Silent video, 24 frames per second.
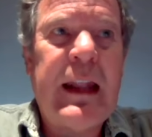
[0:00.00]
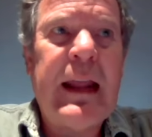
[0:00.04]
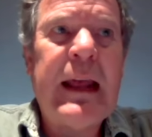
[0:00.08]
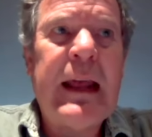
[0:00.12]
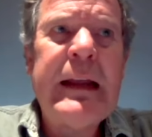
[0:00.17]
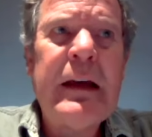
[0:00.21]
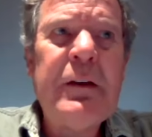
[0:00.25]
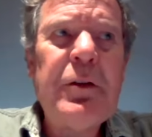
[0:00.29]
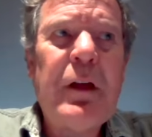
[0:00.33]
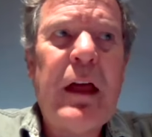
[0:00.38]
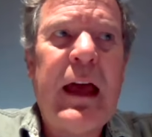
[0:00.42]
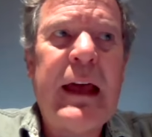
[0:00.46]

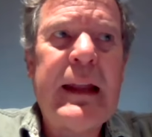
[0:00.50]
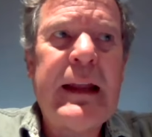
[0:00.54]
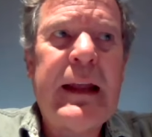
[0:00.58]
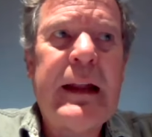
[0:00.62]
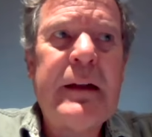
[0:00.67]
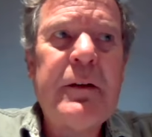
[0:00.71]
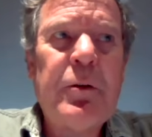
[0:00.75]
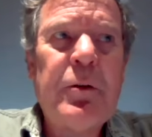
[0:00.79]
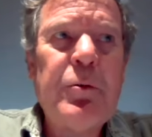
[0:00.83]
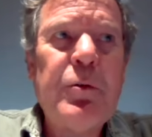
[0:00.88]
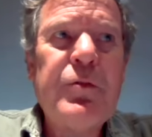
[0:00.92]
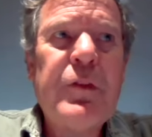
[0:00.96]
And I know, and I
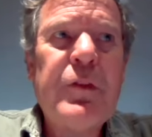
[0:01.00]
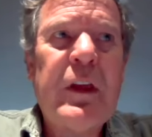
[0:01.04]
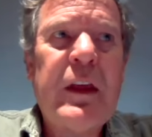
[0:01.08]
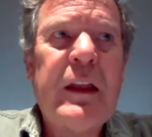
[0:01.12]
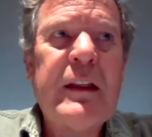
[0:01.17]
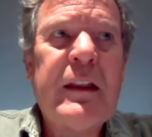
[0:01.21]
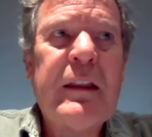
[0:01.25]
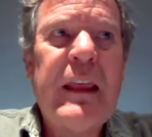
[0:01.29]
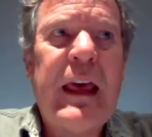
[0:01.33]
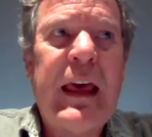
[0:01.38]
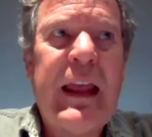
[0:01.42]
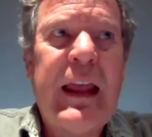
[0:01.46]
know
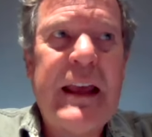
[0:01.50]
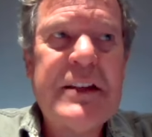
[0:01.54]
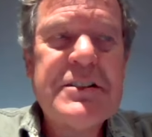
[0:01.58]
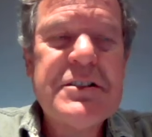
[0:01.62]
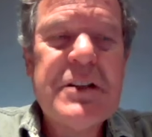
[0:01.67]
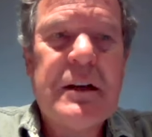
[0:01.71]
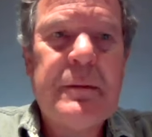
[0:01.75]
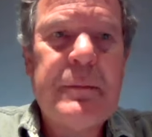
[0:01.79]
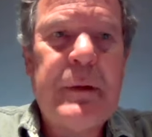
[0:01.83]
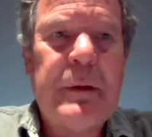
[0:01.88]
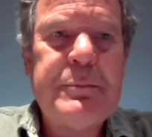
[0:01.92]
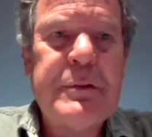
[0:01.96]
that that has
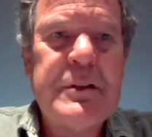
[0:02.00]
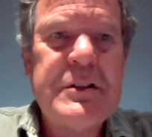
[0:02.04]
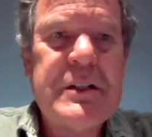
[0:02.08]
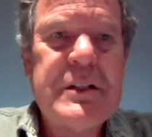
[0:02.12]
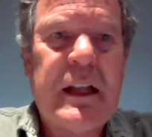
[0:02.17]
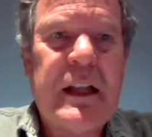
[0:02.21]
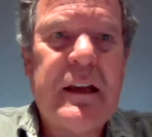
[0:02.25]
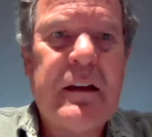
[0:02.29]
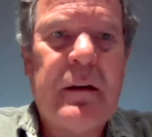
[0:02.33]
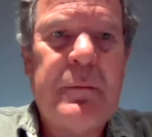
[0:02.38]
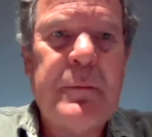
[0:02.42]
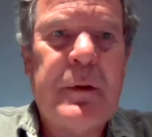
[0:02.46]
come up in
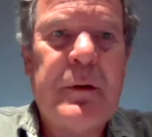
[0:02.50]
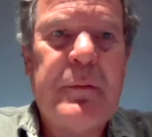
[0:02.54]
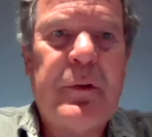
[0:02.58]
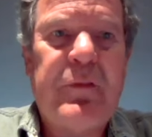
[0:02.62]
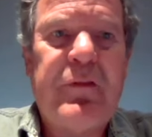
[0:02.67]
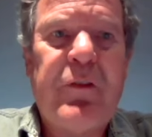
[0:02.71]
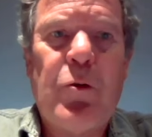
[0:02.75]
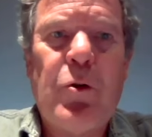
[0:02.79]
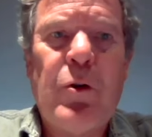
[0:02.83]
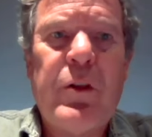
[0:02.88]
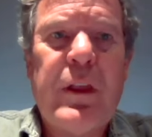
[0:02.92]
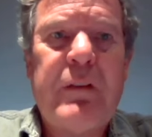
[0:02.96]
state government
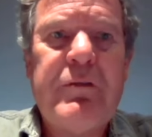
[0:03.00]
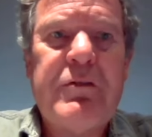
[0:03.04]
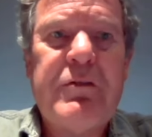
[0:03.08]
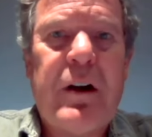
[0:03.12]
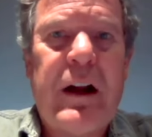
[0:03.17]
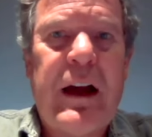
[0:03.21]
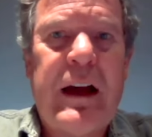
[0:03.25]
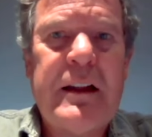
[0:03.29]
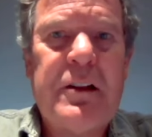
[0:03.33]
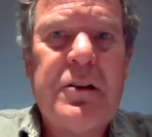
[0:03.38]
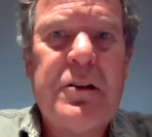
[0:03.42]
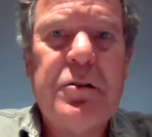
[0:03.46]
before. They've
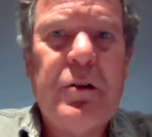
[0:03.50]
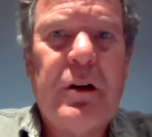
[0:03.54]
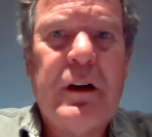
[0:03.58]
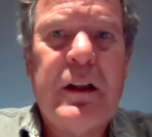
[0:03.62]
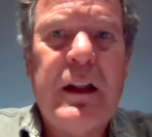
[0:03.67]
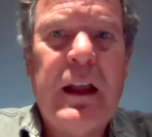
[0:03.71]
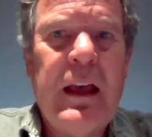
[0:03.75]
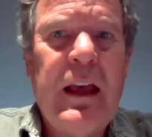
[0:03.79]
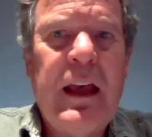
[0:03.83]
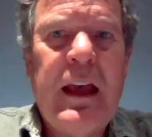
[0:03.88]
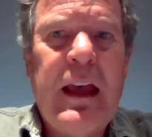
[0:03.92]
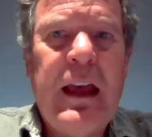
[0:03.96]
tried to do
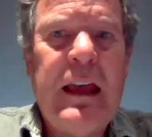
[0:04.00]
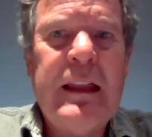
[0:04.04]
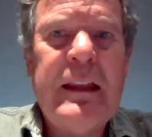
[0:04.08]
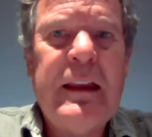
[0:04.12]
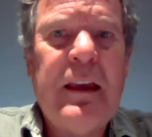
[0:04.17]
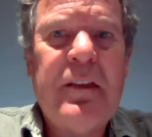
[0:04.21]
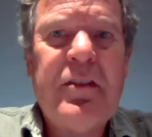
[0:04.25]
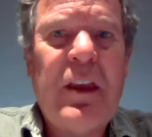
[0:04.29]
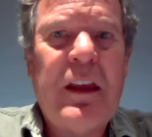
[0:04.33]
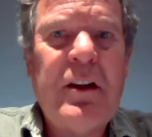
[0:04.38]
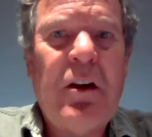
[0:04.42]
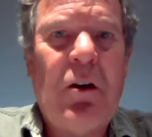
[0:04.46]
it, and
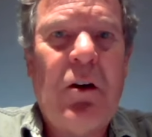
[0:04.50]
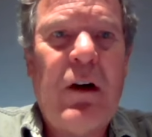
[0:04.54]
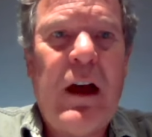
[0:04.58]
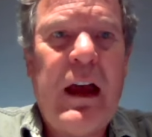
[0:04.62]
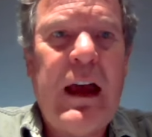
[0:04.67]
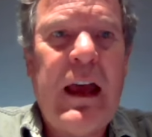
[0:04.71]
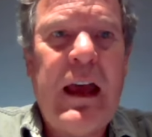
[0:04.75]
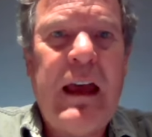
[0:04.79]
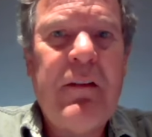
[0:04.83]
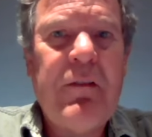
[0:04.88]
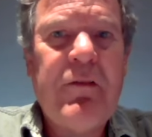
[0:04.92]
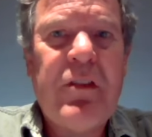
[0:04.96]
yet they don't
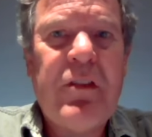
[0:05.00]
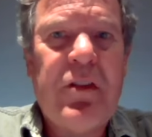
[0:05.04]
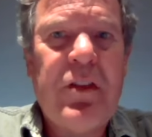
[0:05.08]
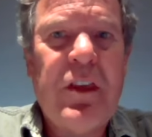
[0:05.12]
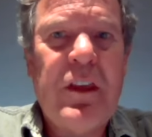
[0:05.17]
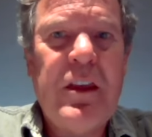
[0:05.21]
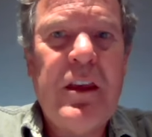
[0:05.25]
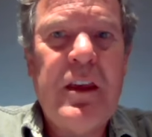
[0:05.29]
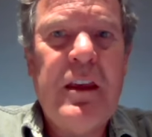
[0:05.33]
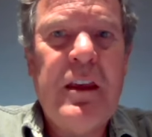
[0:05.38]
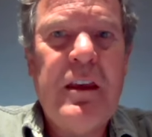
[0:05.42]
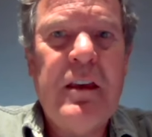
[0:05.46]
have
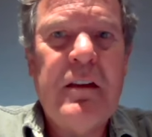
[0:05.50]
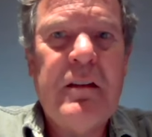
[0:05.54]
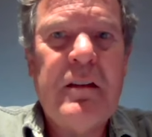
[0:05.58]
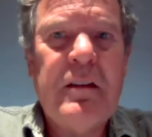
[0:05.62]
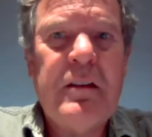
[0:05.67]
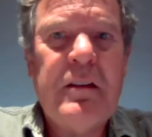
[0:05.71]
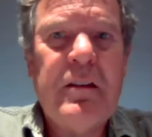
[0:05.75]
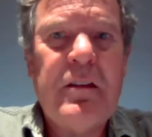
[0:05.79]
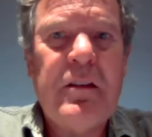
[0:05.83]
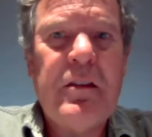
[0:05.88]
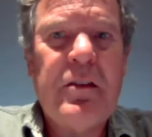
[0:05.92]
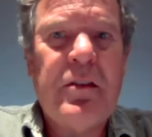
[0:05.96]
the
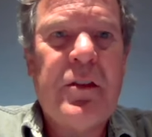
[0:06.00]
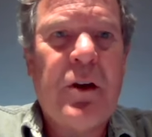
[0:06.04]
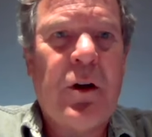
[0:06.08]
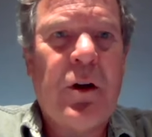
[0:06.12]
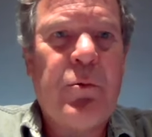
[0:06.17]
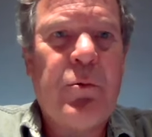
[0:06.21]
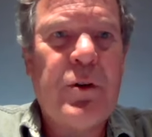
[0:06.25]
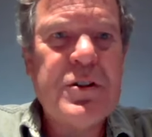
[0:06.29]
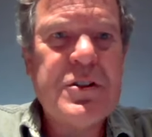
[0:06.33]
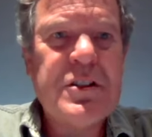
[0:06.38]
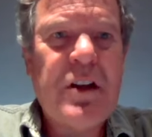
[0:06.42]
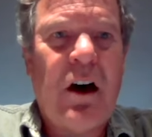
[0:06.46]
the
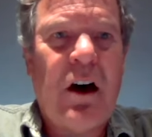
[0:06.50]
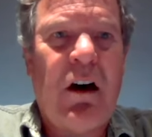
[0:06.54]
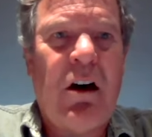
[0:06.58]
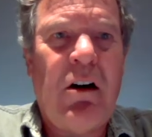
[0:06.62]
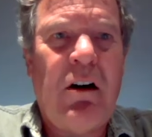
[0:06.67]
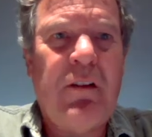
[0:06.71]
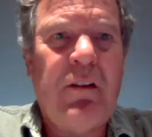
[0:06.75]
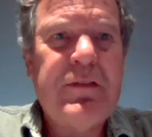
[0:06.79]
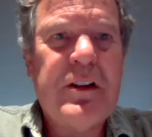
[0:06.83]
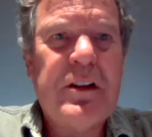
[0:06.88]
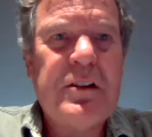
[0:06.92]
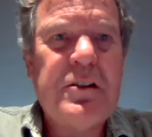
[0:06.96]

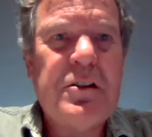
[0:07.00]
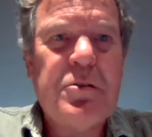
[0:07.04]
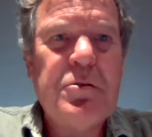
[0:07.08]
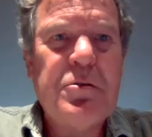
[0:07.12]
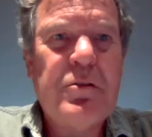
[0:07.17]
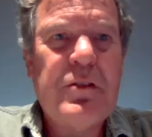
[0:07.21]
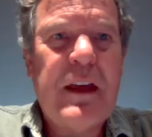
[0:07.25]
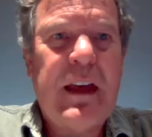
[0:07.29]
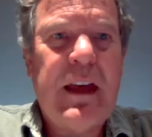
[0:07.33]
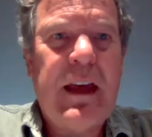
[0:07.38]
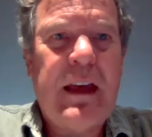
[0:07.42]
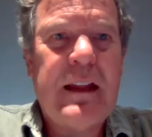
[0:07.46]
resolve to do
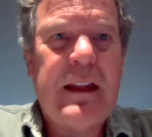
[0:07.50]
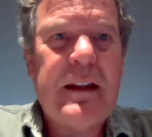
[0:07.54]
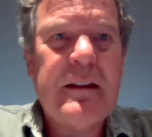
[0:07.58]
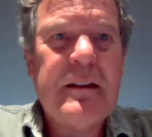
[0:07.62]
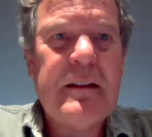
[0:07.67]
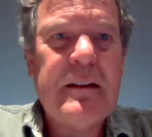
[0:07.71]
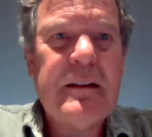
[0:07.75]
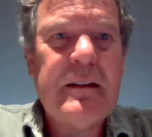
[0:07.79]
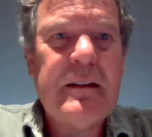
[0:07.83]
that.